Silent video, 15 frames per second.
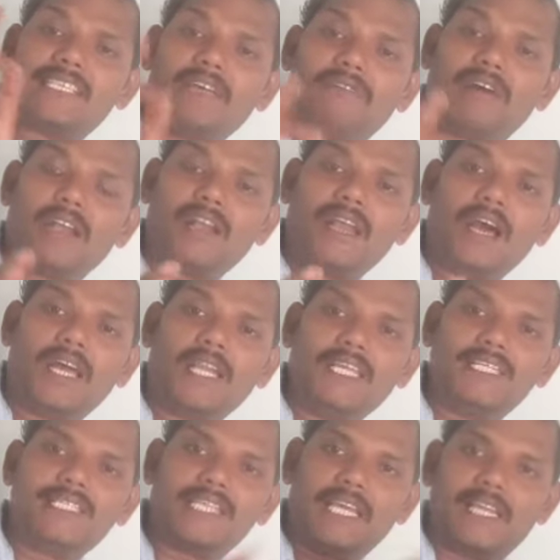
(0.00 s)
savanna
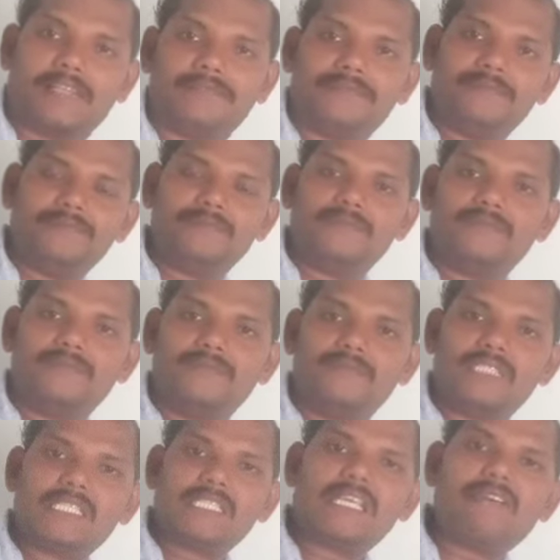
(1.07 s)
region.
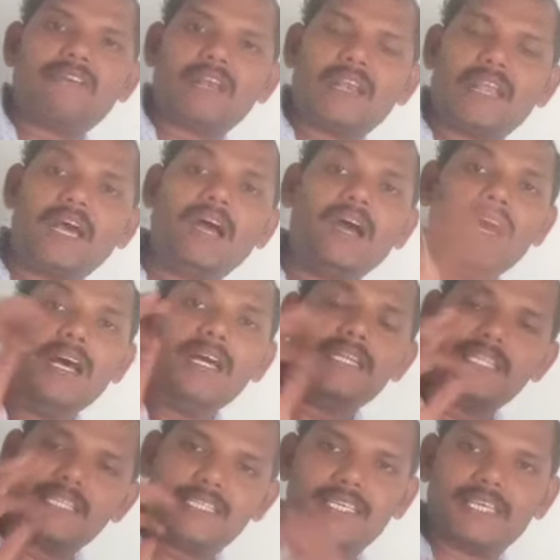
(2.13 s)
savanna
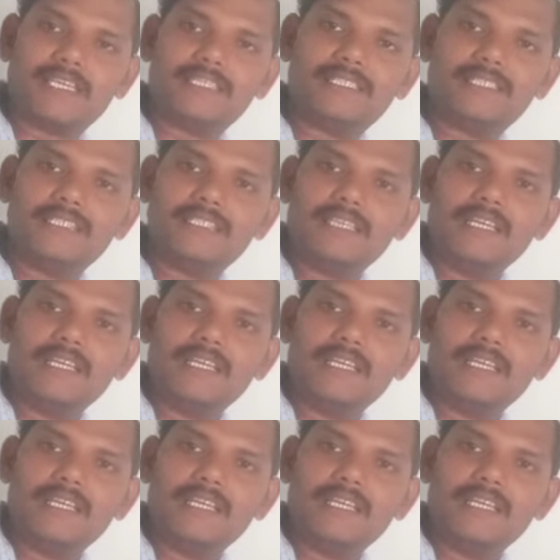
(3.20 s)
region.